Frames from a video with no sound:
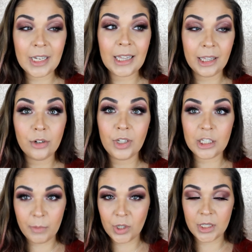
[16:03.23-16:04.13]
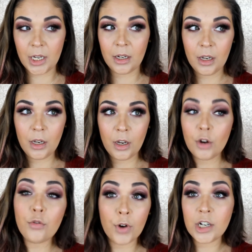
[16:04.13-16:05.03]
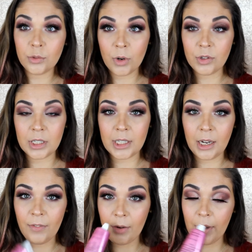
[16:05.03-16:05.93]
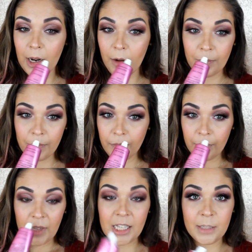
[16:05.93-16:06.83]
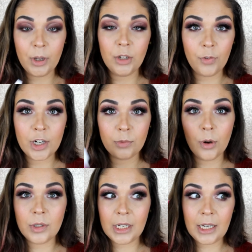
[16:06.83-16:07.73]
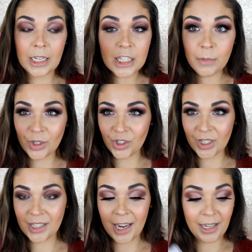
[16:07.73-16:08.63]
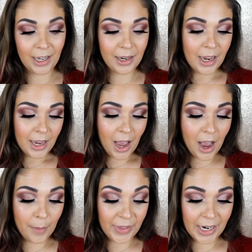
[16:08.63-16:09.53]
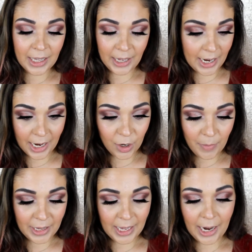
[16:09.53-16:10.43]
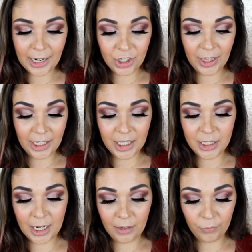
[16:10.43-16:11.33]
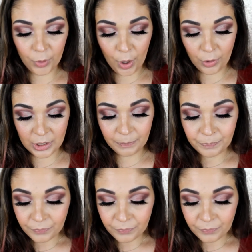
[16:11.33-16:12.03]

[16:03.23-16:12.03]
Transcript: It literally smells like fresh roses. Like if I went out and smelled a fresh rose, it smells just like it. Um, and I and I don't mind that. I actually like the scent of rose.